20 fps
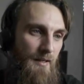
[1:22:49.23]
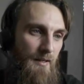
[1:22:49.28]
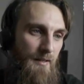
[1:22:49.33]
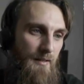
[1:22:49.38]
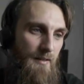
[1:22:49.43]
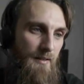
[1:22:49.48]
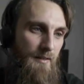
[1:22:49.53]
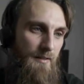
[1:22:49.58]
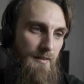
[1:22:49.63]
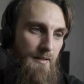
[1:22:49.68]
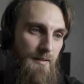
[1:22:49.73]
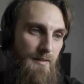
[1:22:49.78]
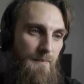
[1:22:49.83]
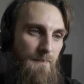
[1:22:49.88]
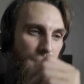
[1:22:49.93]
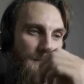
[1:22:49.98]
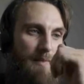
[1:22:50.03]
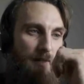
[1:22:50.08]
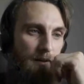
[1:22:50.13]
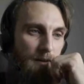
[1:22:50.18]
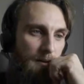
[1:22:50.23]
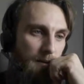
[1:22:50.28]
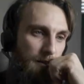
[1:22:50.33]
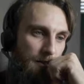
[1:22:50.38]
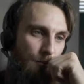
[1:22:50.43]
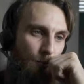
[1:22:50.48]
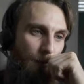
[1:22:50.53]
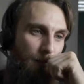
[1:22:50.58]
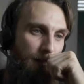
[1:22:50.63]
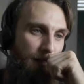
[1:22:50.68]
Uh,
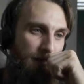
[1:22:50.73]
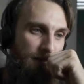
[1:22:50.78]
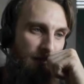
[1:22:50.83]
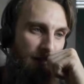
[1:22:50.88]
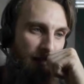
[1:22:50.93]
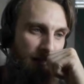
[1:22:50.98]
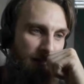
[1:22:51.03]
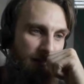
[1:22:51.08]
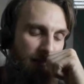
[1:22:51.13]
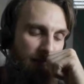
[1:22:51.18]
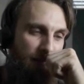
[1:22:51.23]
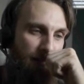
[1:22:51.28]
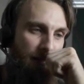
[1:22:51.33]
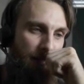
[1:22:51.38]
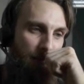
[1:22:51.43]
Swimming is an activity